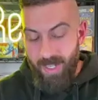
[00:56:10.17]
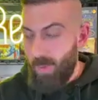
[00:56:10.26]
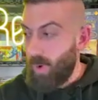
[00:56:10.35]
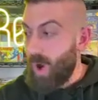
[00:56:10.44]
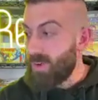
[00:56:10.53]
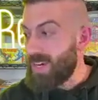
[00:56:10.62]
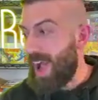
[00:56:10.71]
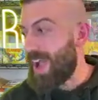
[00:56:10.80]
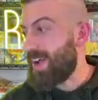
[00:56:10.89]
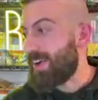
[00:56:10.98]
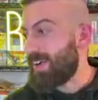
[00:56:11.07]
We're over
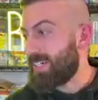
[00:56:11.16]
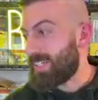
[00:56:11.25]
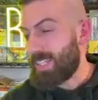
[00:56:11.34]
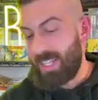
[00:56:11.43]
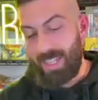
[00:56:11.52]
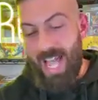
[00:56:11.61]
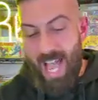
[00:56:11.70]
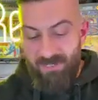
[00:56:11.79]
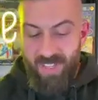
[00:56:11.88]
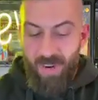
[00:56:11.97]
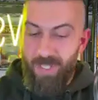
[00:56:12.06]
900 live
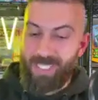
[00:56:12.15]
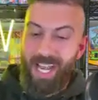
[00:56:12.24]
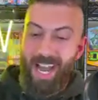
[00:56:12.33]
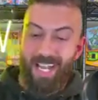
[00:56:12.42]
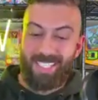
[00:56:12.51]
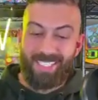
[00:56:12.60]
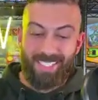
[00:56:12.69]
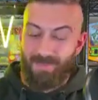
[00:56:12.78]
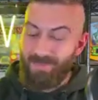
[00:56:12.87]
viewers, guys.